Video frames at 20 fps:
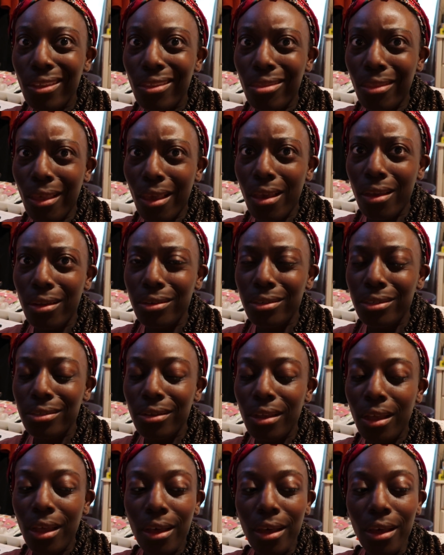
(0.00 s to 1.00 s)
that.
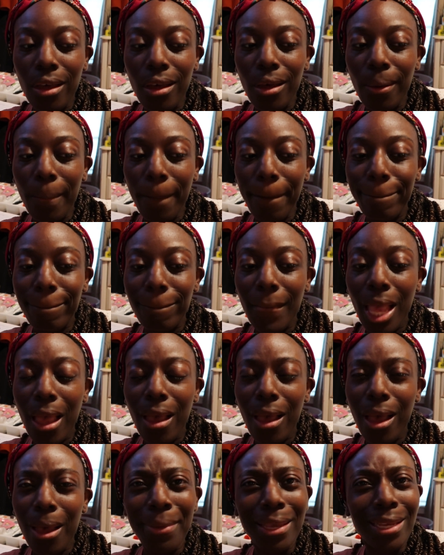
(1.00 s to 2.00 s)
I'm
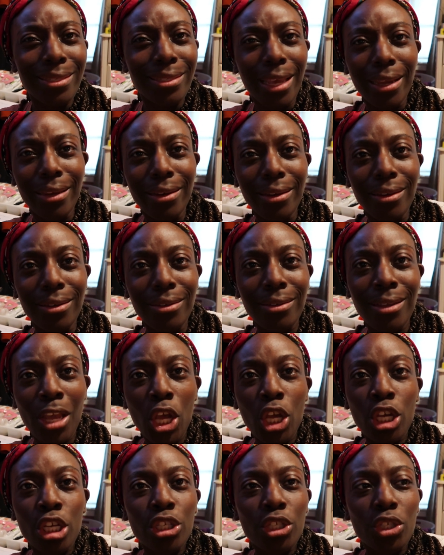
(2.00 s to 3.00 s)
excited.
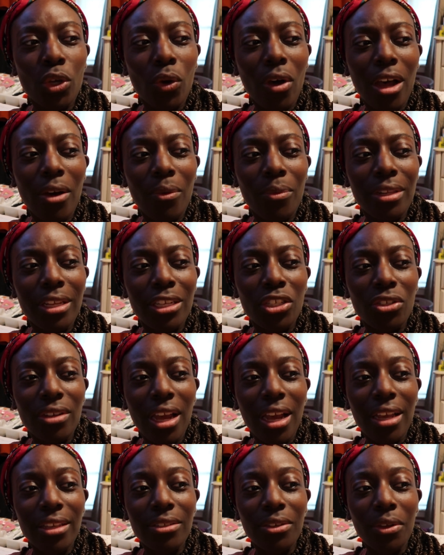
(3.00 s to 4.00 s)
So I will let you
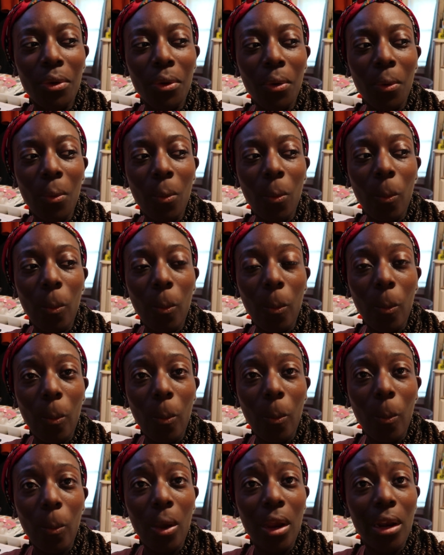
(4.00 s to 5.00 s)
guys know
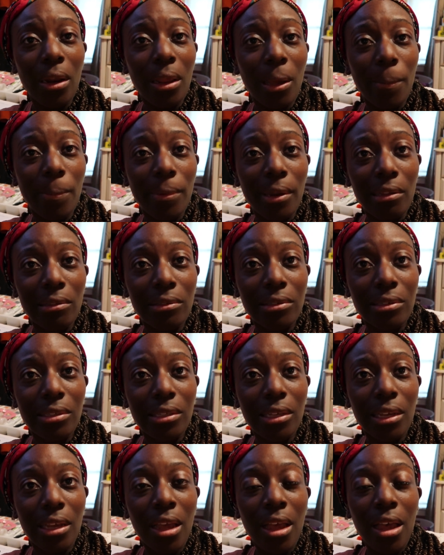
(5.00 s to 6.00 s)
any updates.
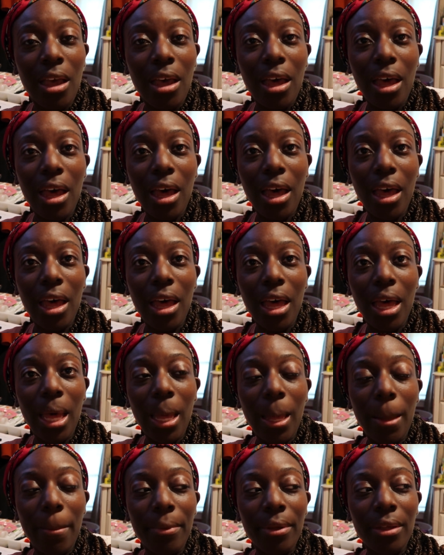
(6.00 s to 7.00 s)

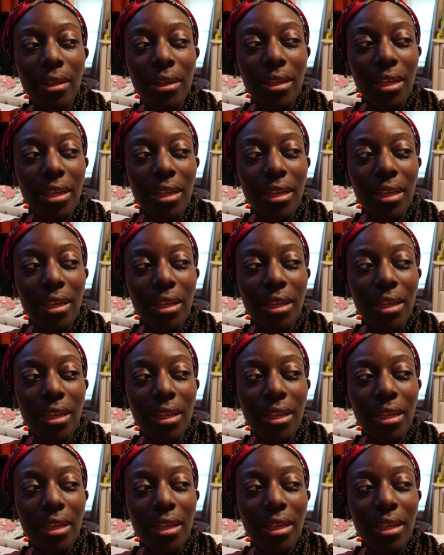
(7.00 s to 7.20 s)
I